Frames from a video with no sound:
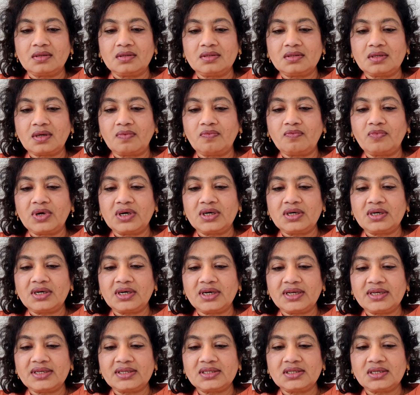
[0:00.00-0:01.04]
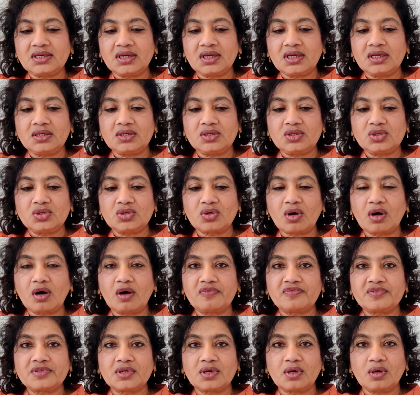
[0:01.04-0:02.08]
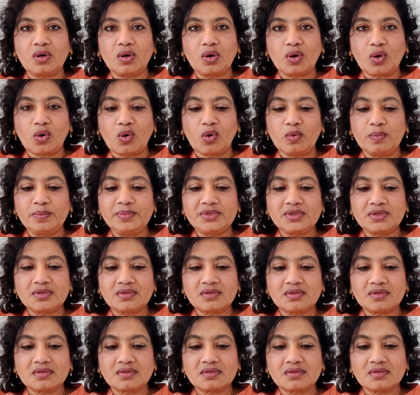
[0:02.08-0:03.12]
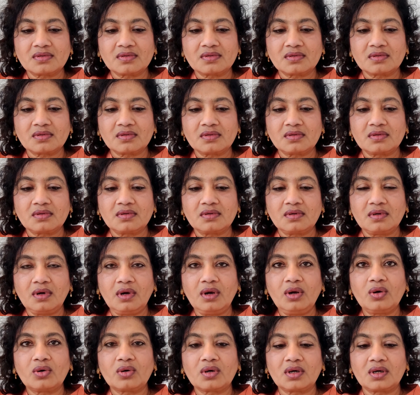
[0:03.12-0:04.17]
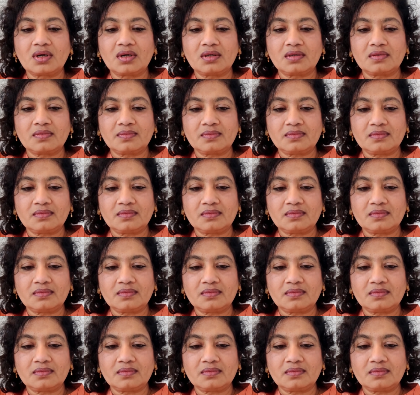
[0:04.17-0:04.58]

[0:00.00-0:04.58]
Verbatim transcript: Someone dressed in soft robes? Look,